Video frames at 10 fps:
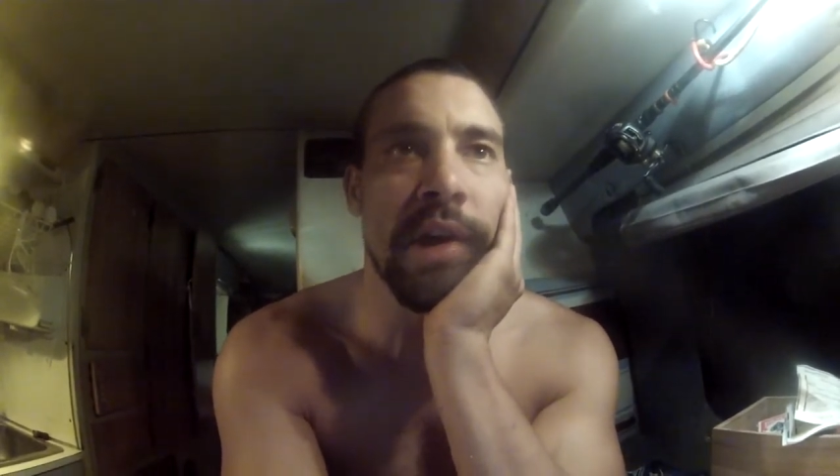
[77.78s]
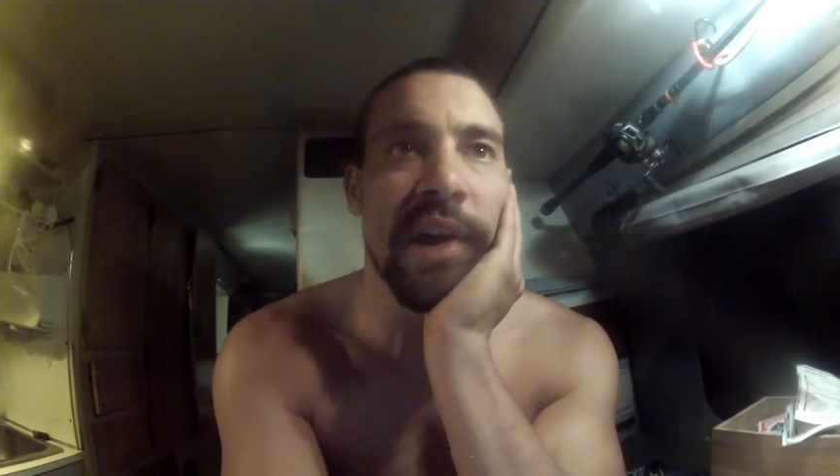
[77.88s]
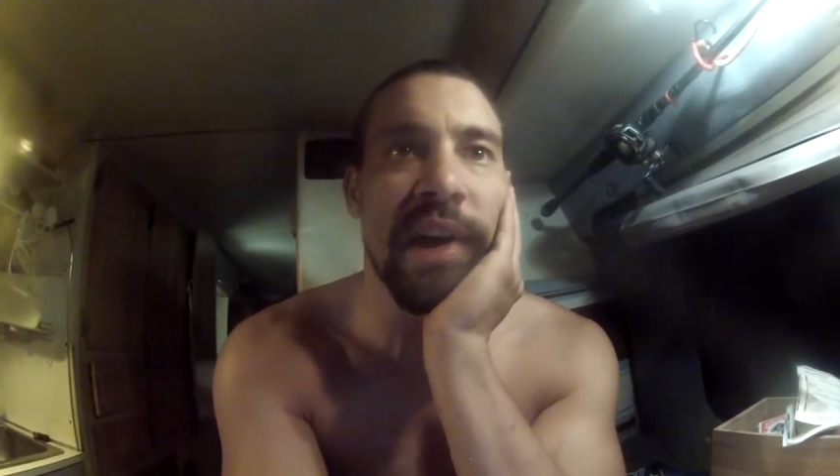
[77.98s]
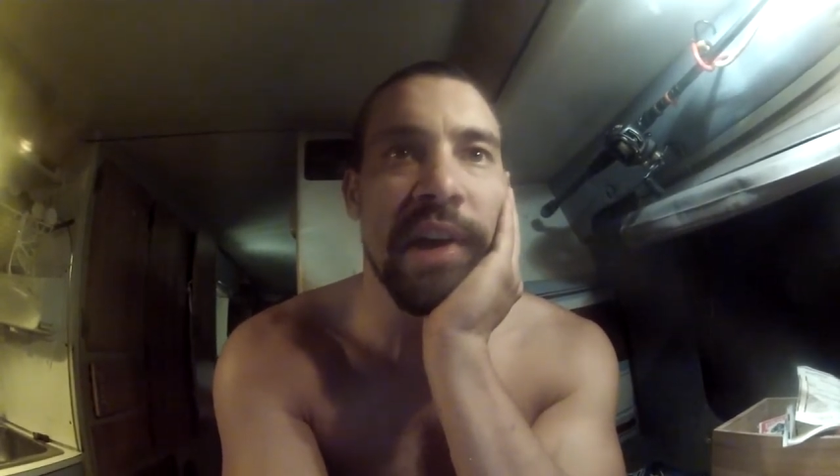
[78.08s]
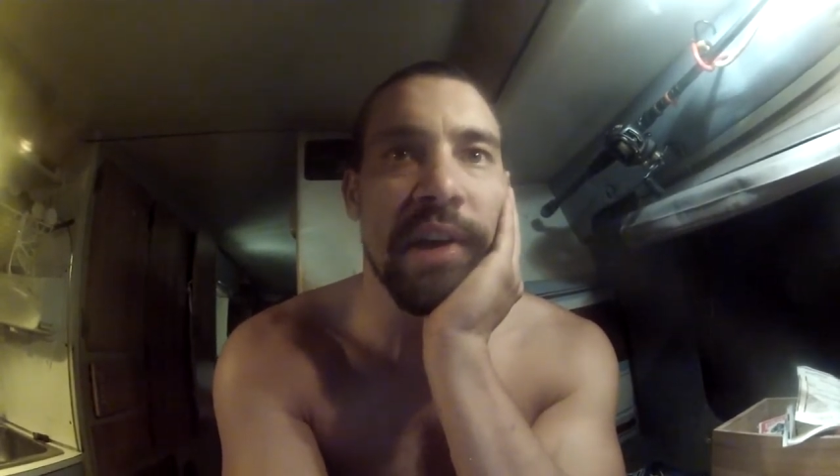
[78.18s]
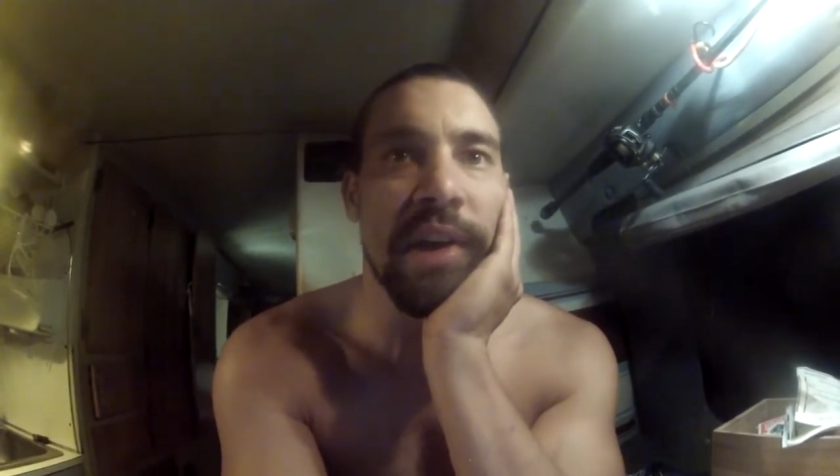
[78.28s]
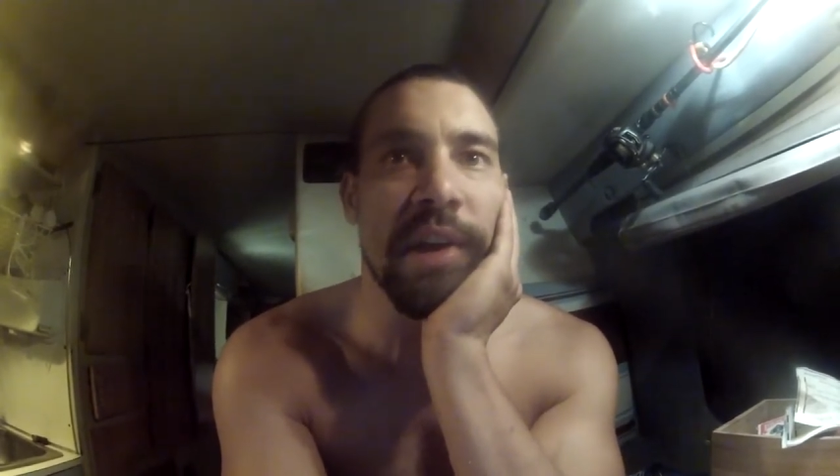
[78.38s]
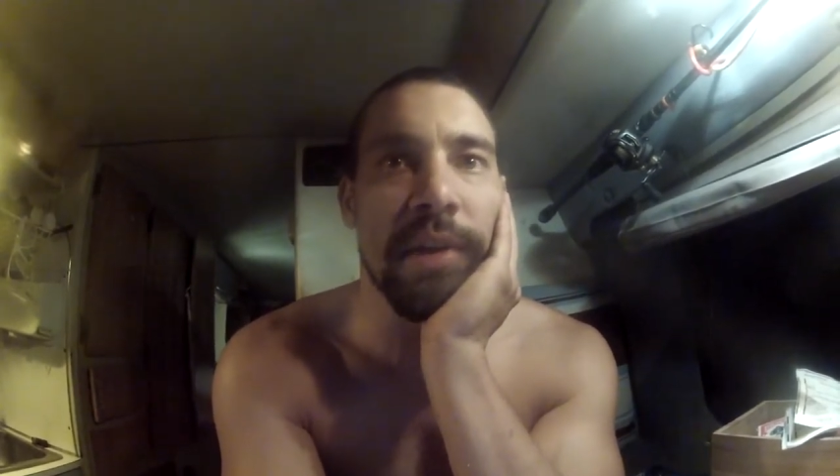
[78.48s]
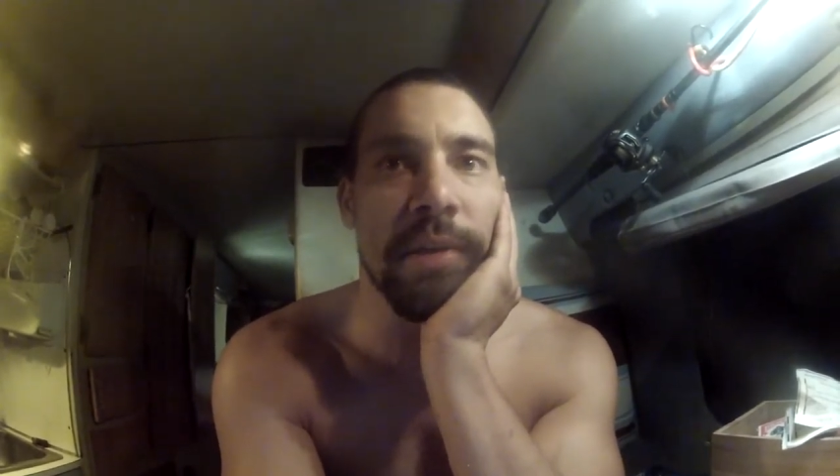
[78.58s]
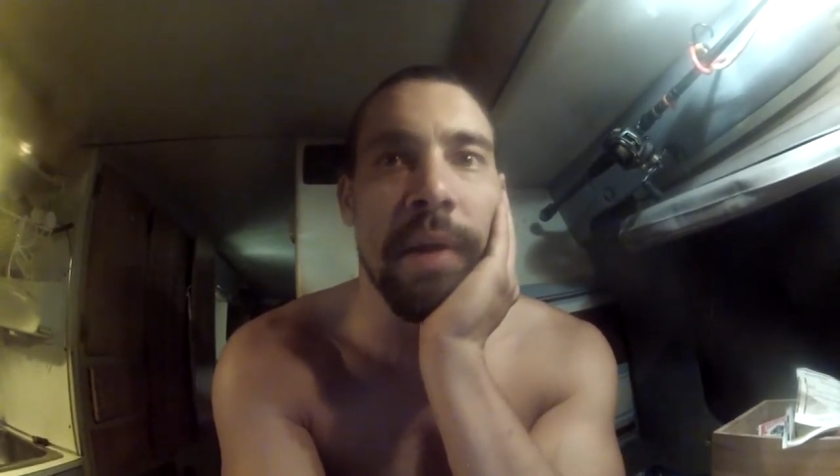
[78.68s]
and uh,
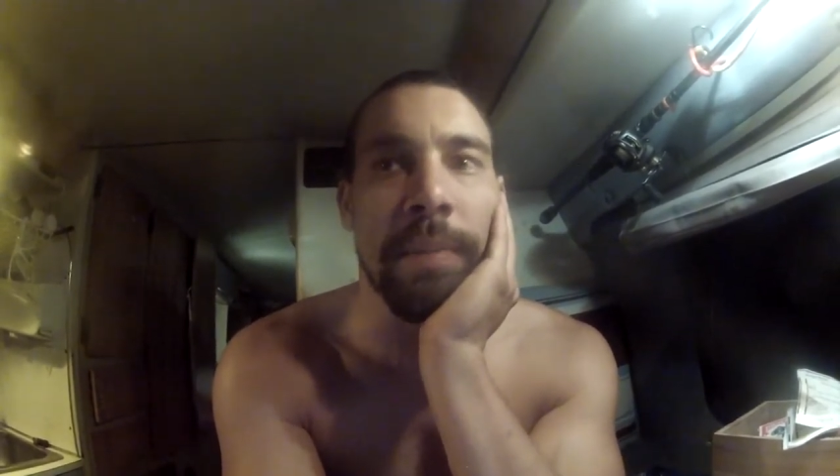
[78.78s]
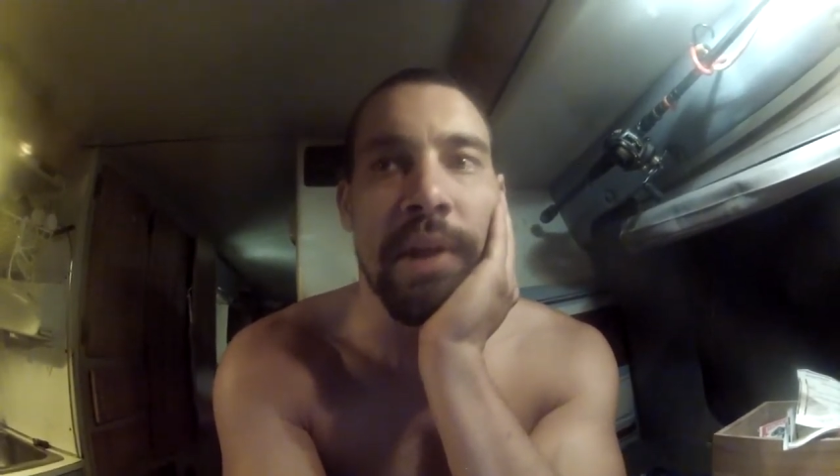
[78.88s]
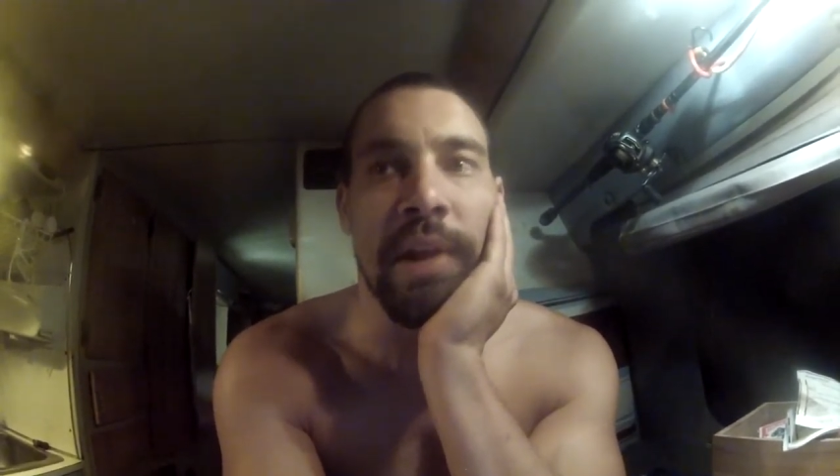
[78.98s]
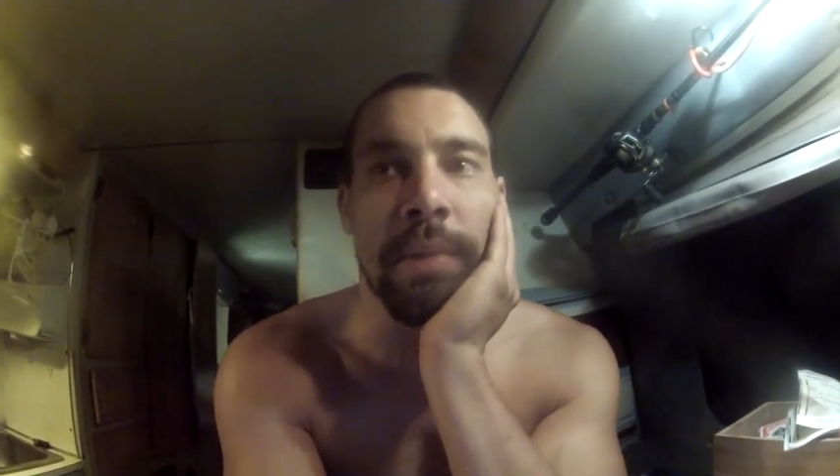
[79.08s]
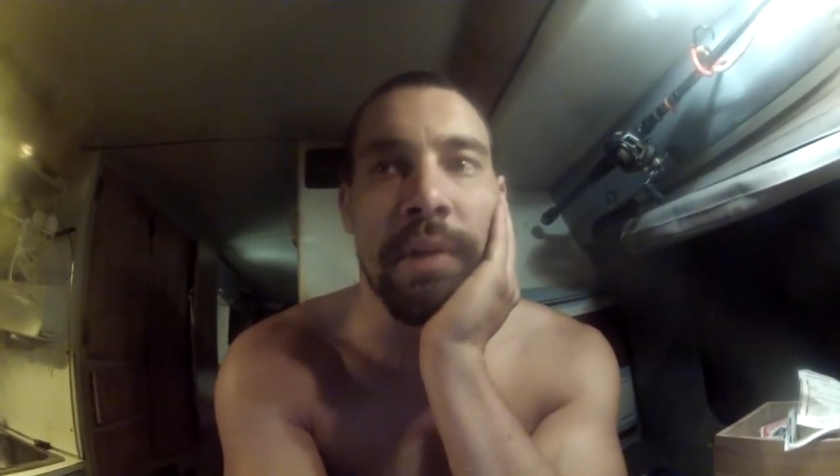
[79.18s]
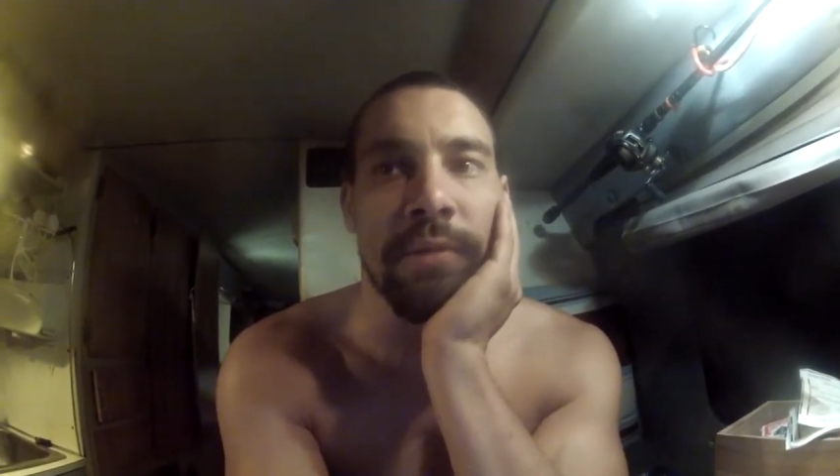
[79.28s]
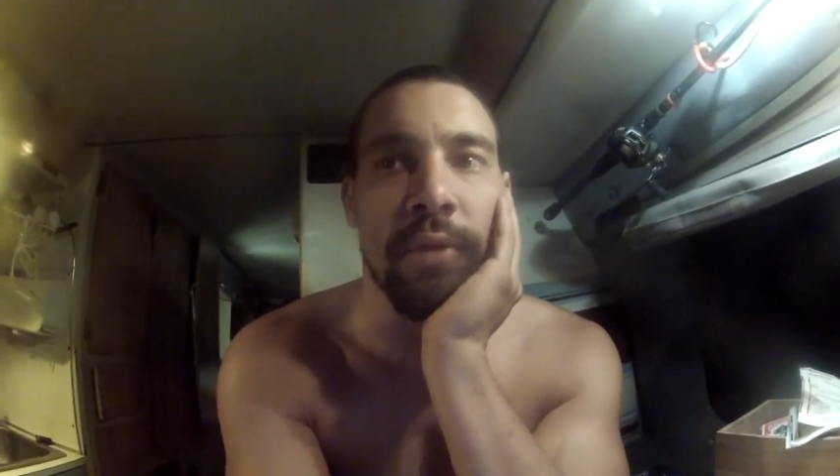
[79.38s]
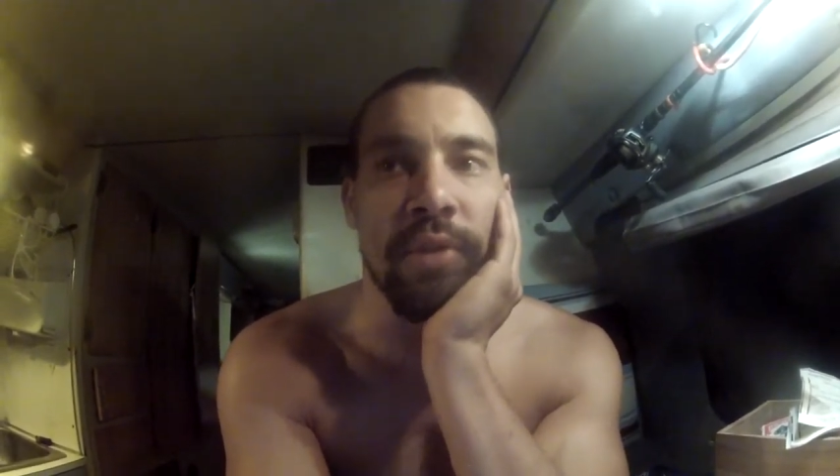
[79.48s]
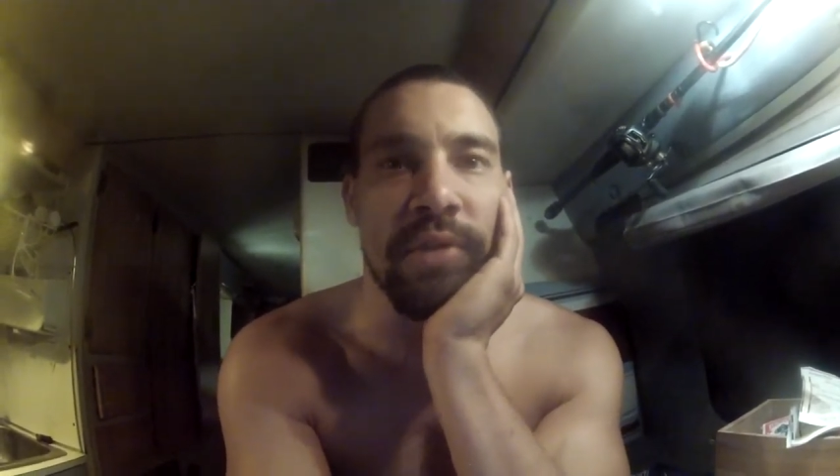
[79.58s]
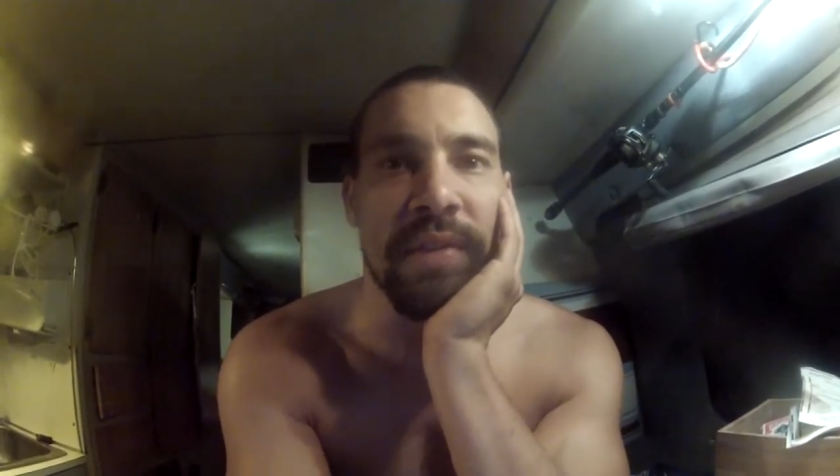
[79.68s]
I'm not I'm not
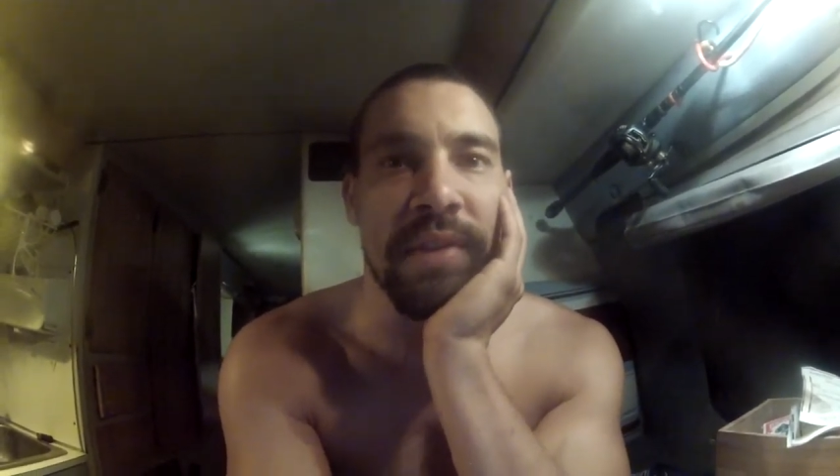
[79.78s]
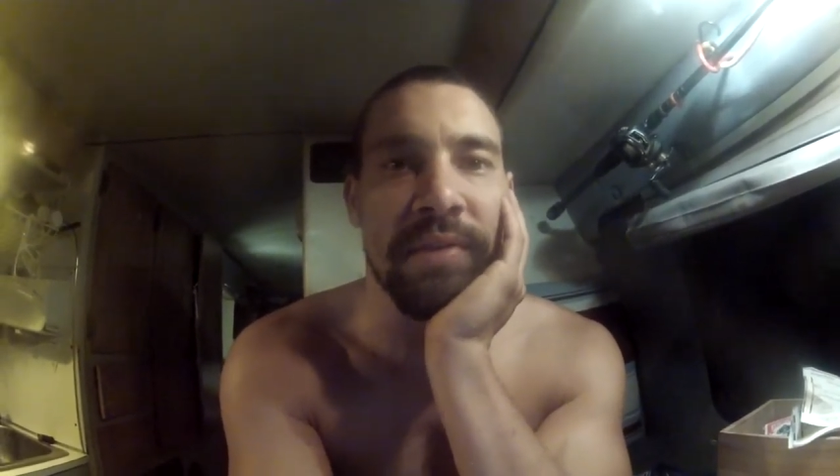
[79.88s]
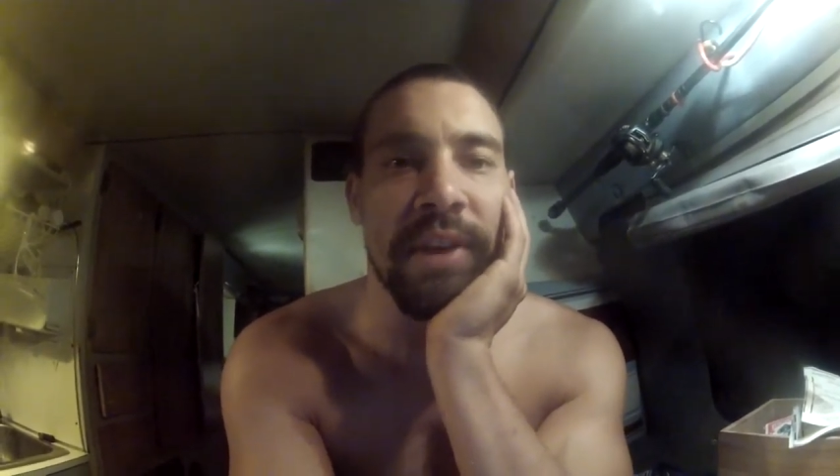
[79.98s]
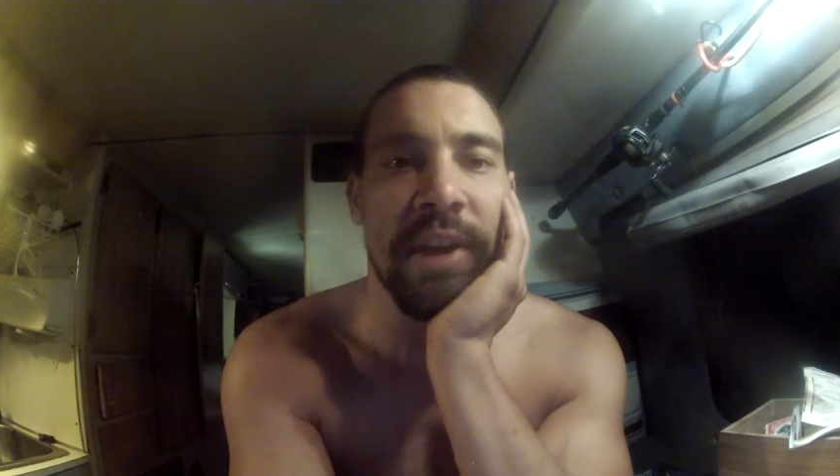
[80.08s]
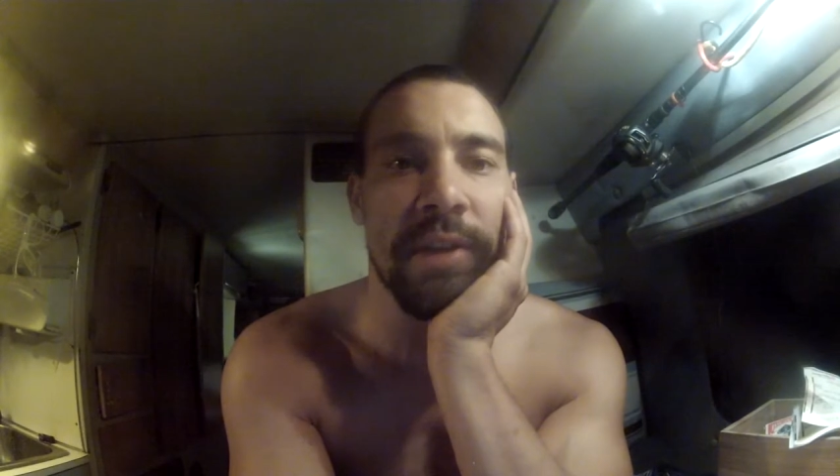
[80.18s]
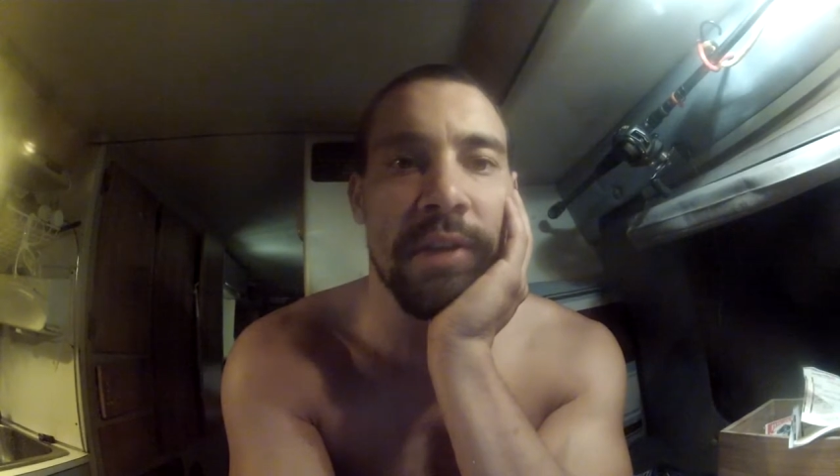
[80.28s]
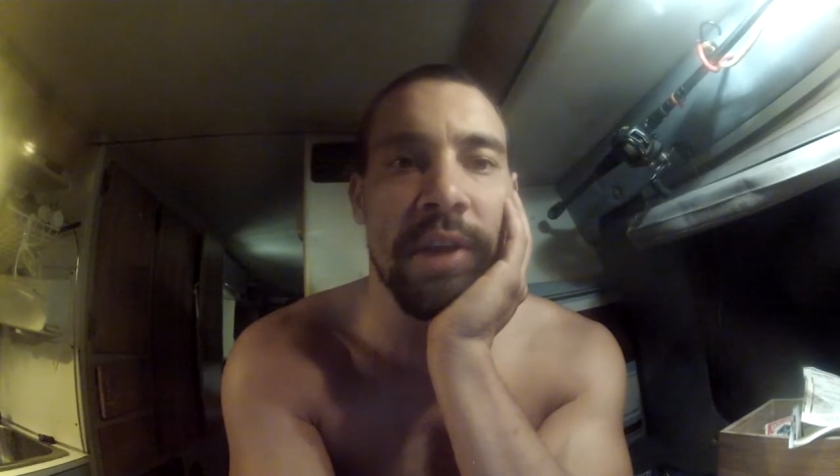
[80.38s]
forced to live in a van.